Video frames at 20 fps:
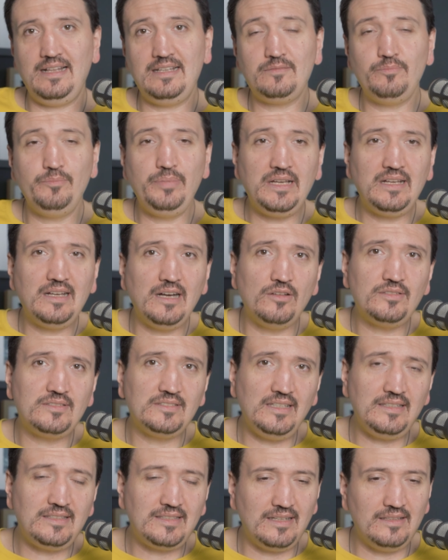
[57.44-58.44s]
because
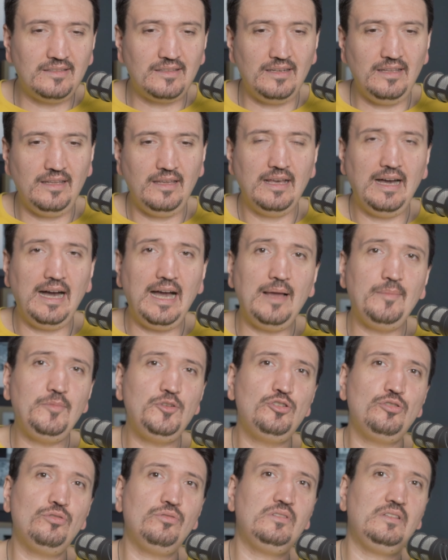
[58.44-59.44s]
recently I'm
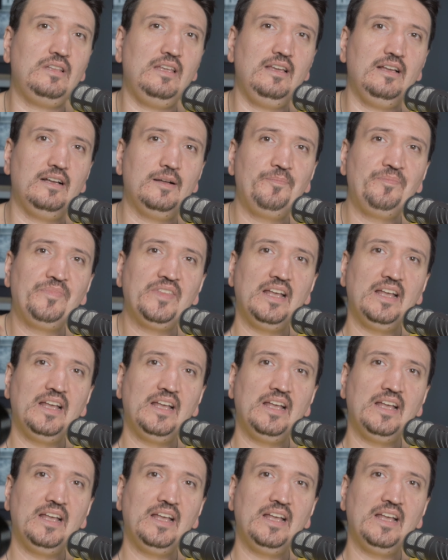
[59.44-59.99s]
shooting